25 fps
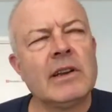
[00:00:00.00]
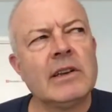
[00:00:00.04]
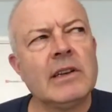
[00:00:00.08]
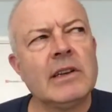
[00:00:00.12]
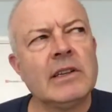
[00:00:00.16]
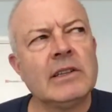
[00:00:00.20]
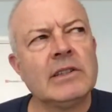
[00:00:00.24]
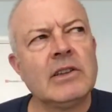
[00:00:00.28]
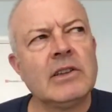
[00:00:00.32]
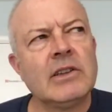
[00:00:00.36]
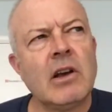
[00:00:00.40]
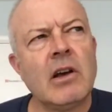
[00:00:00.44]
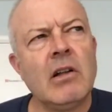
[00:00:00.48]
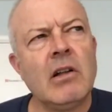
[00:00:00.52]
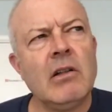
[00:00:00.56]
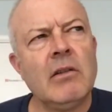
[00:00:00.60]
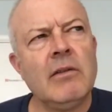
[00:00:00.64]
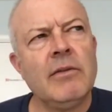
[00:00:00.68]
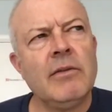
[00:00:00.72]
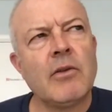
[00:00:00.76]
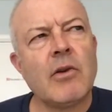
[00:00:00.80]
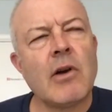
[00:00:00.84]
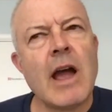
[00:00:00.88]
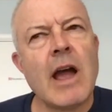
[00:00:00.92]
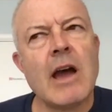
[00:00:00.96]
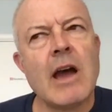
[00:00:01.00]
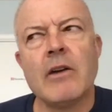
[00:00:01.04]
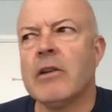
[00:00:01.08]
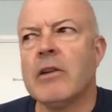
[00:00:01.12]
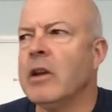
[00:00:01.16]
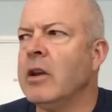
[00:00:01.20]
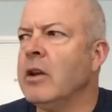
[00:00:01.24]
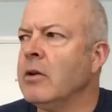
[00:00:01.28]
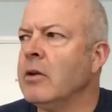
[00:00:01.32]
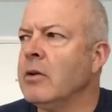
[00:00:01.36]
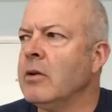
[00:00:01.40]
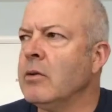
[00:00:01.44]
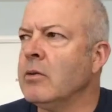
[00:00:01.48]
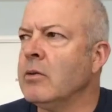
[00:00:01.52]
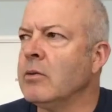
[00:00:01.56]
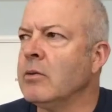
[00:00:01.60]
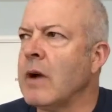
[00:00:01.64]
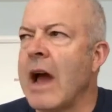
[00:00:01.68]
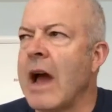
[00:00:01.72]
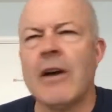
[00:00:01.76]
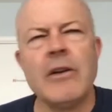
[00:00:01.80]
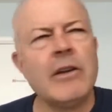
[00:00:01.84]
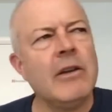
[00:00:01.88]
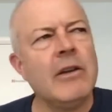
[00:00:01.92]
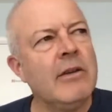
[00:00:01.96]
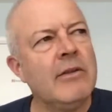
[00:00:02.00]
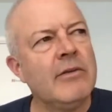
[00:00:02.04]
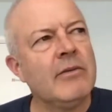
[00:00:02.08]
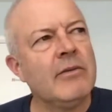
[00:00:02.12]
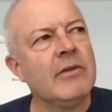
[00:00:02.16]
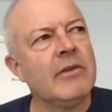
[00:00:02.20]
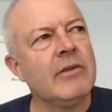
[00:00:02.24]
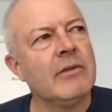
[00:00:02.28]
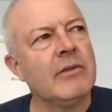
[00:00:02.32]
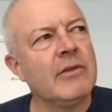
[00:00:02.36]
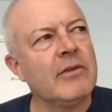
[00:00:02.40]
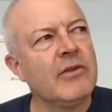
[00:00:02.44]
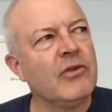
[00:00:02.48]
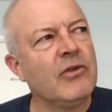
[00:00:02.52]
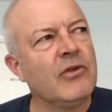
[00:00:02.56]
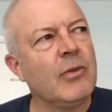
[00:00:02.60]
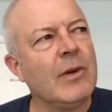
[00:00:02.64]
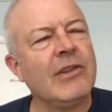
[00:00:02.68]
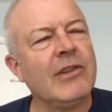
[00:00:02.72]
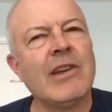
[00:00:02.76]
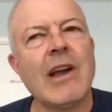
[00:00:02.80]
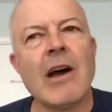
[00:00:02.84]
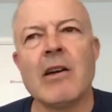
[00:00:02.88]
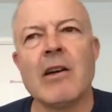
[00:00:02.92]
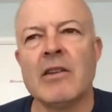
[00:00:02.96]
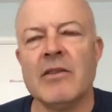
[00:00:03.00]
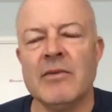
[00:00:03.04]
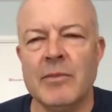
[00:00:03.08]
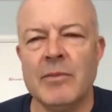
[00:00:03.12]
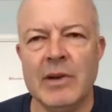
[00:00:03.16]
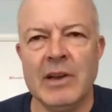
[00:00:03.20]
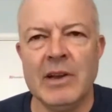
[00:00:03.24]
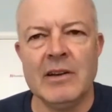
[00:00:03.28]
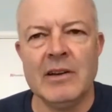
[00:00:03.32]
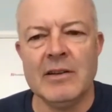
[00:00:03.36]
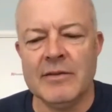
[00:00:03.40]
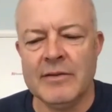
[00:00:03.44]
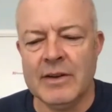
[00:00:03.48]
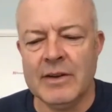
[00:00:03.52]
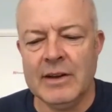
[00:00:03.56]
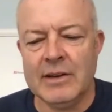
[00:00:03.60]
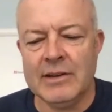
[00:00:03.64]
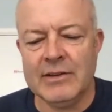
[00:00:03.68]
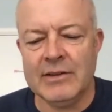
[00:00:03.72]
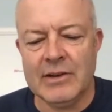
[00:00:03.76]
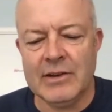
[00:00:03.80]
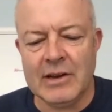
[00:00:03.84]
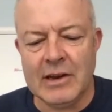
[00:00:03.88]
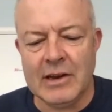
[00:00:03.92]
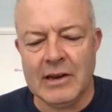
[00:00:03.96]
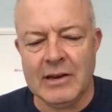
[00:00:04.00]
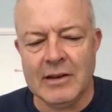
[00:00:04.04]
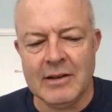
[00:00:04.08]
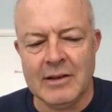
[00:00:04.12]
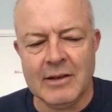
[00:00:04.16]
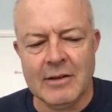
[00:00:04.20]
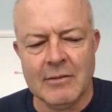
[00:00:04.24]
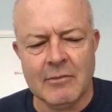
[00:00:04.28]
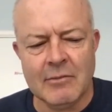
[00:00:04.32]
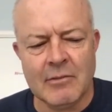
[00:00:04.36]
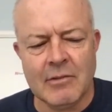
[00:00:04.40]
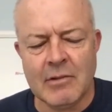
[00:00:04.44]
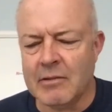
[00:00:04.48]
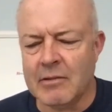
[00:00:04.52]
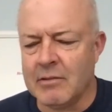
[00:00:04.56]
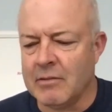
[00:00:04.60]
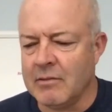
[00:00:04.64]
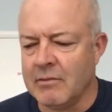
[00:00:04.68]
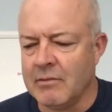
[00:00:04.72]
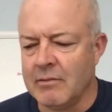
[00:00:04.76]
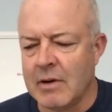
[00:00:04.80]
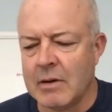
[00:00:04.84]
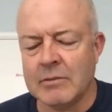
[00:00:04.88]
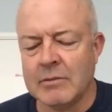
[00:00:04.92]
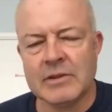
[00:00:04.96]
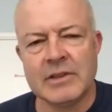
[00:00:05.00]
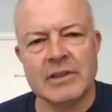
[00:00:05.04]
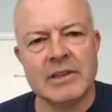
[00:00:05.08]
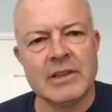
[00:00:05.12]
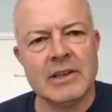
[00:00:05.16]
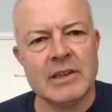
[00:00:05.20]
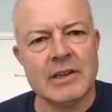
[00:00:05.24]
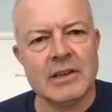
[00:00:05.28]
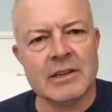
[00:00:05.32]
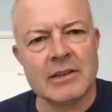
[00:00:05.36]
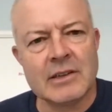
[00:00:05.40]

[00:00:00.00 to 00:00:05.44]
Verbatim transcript: dissolve, or how do you even switch out of being a VC? What was the